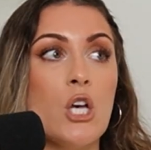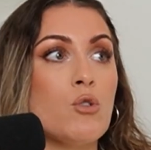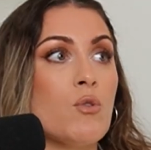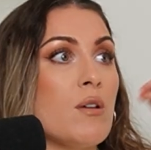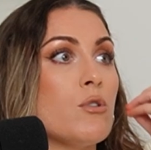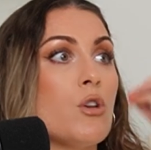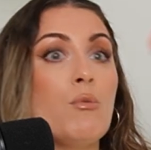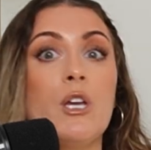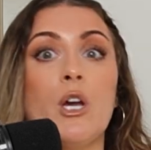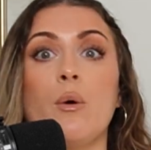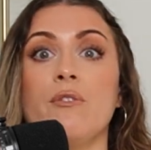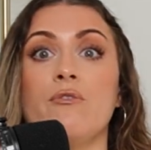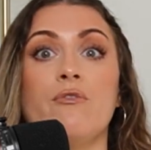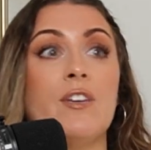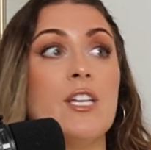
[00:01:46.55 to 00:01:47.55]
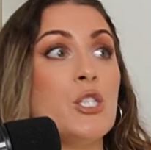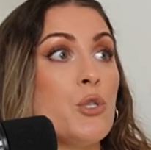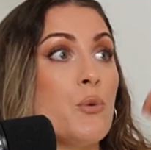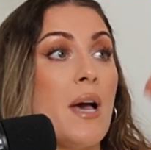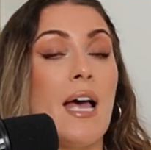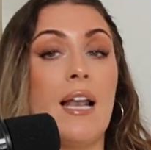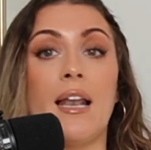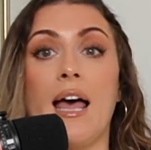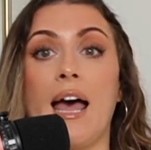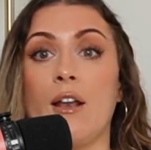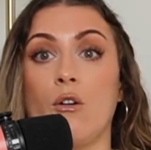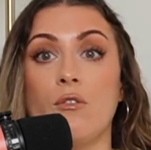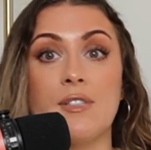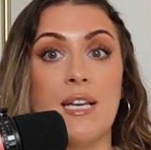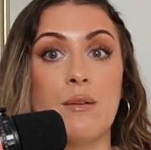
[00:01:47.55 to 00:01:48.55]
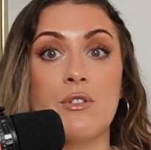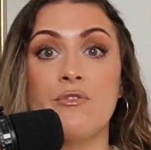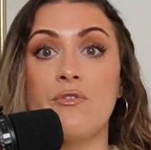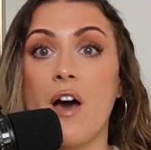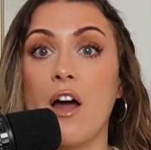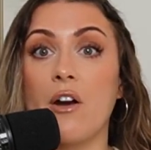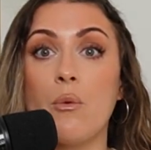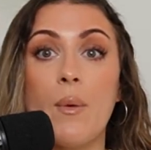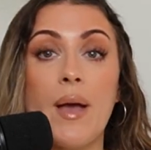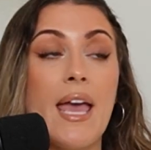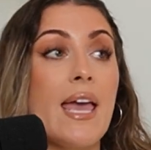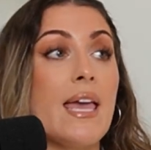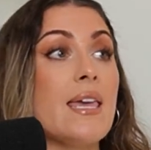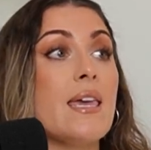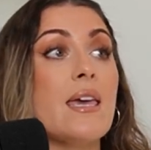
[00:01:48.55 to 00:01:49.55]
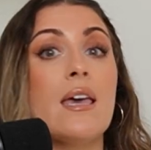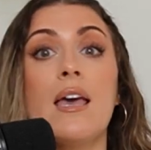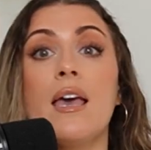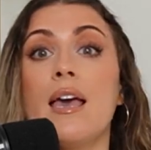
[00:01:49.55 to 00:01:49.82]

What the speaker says: So I was only going visual, and obviously I was far away.